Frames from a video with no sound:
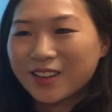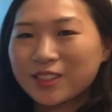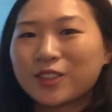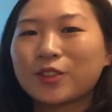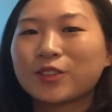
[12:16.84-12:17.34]

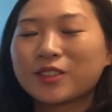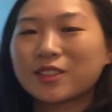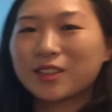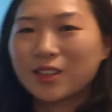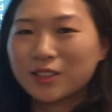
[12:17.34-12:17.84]
So
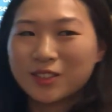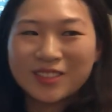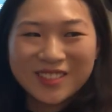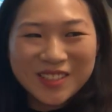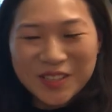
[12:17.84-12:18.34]
the
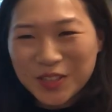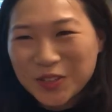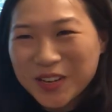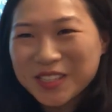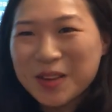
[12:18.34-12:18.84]

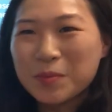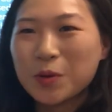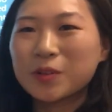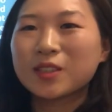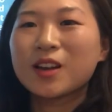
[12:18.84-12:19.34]
two
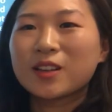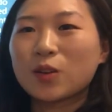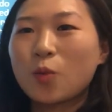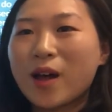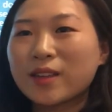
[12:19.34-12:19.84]
examples,
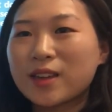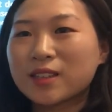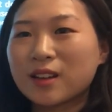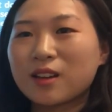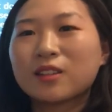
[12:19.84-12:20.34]
the one
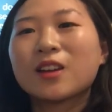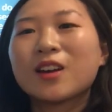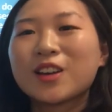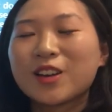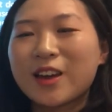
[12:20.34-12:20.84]
is a
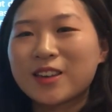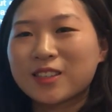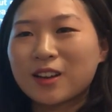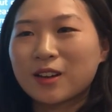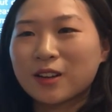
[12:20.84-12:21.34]

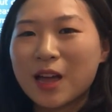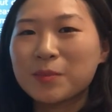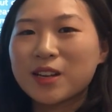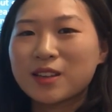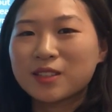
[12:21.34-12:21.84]

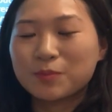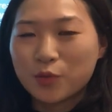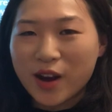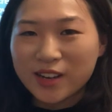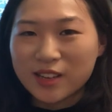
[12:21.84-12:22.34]
company's
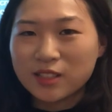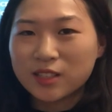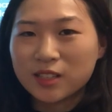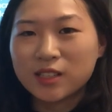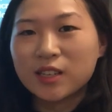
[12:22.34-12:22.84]

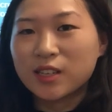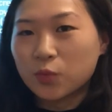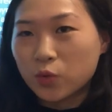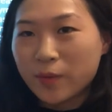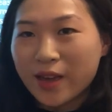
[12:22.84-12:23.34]
pregnant senior
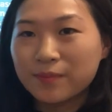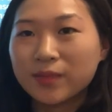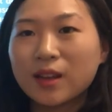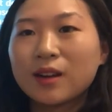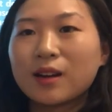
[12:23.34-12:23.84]
woman.
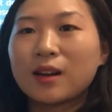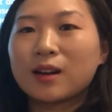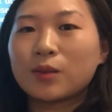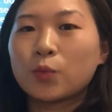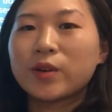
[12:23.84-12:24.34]

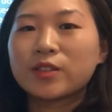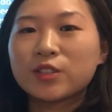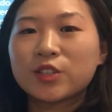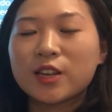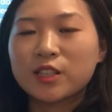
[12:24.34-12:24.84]

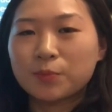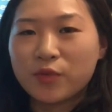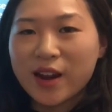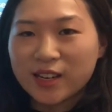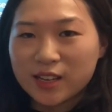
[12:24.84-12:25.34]
When she is
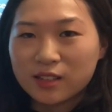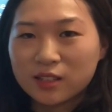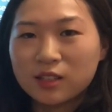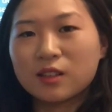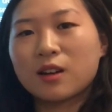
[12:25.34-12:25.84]

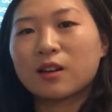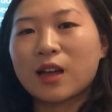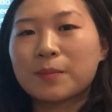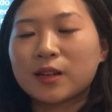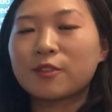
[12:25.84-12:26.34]
pregnant, the
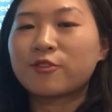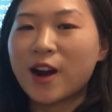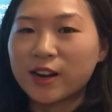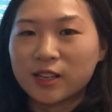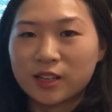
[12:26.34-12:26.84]
company
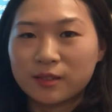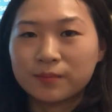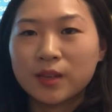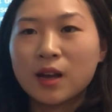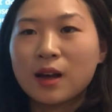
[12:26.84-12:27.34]
fired her,
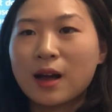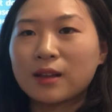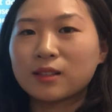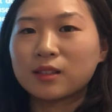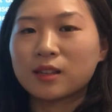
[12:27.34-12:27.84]

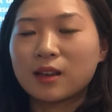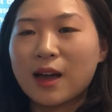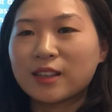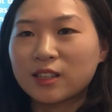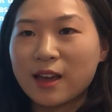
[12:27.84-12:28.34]
and
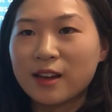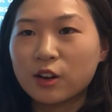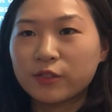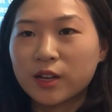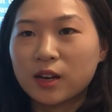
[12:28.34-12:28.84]
at the end
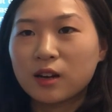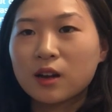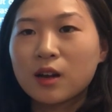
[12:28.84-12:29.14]
of the